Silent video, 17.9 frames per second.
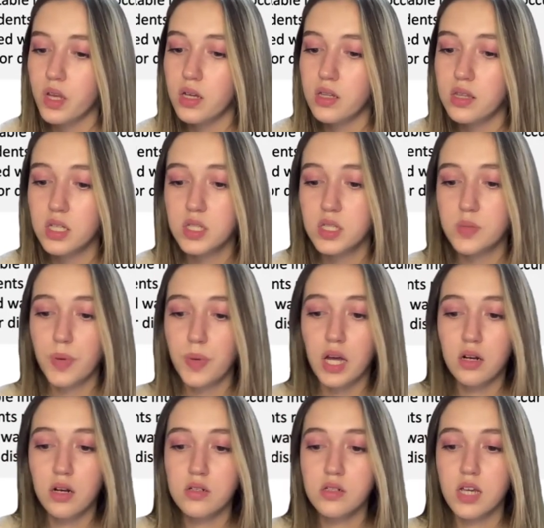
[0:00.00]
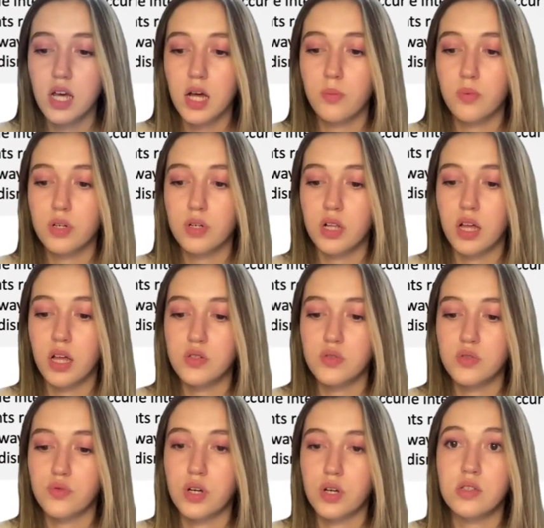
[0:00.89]
these patterns help
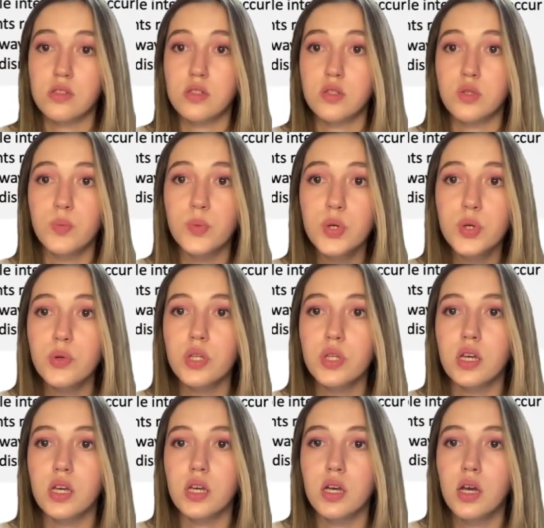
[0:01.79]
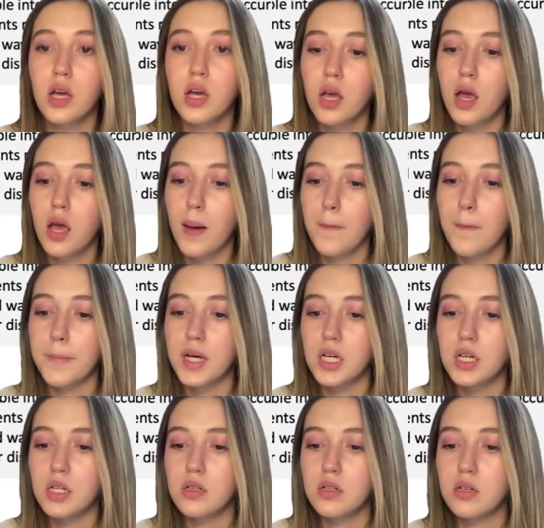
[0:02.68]
class run smoothly,
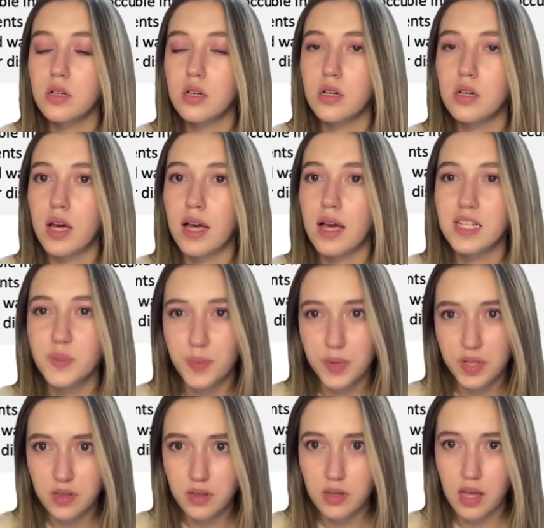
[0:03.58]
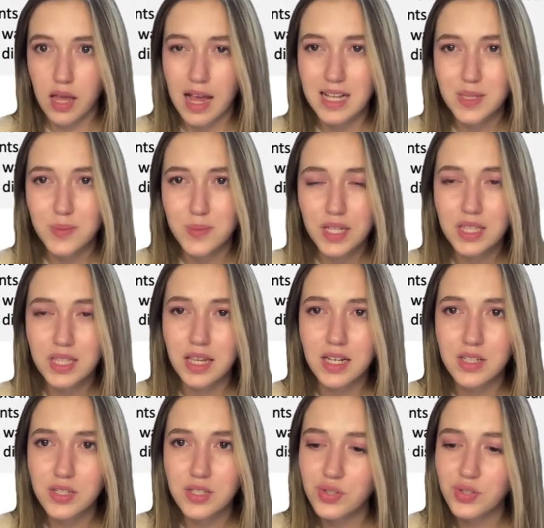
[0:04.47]
but
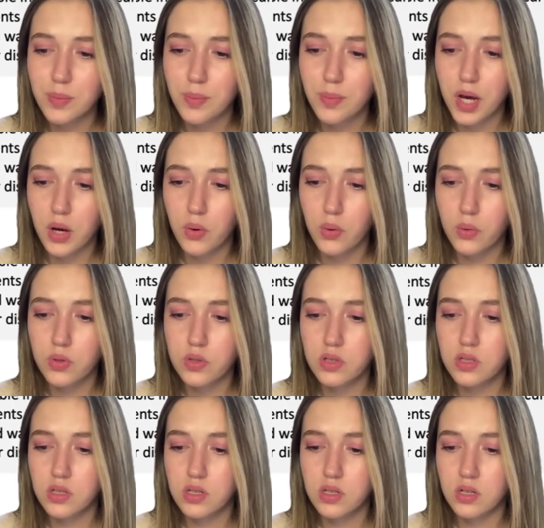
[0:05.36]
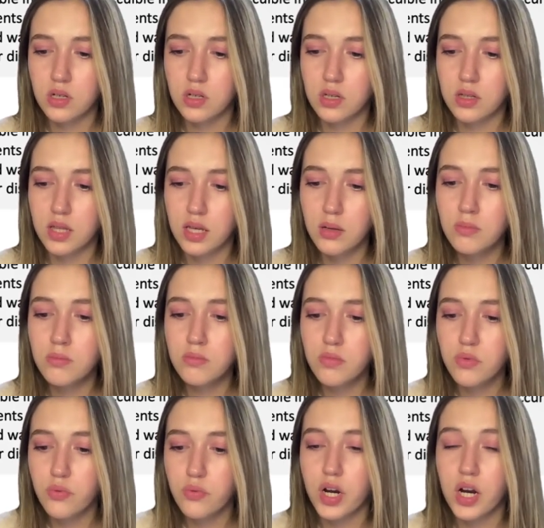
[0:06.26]
expectations about
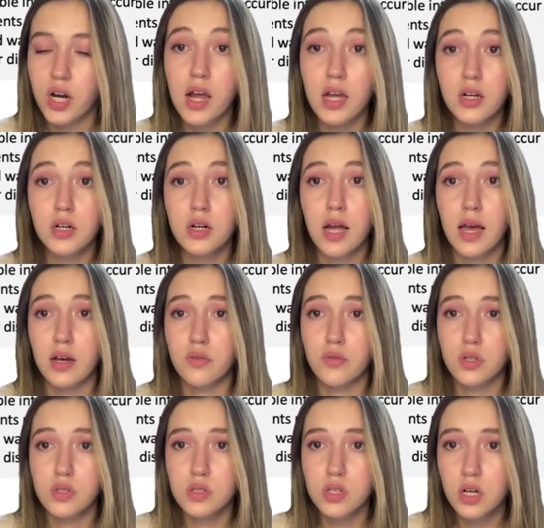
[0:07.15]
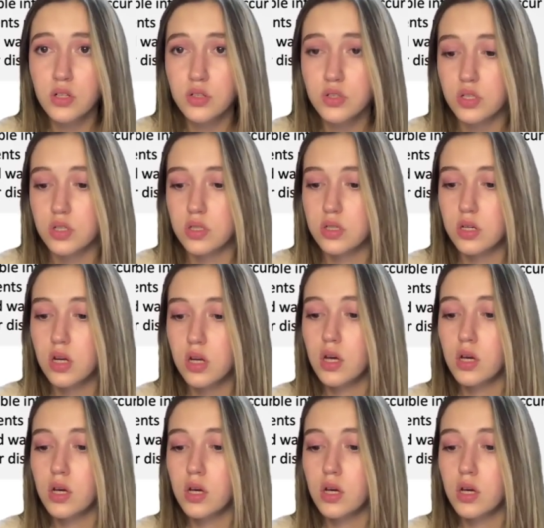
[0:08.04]
them vary across cultures,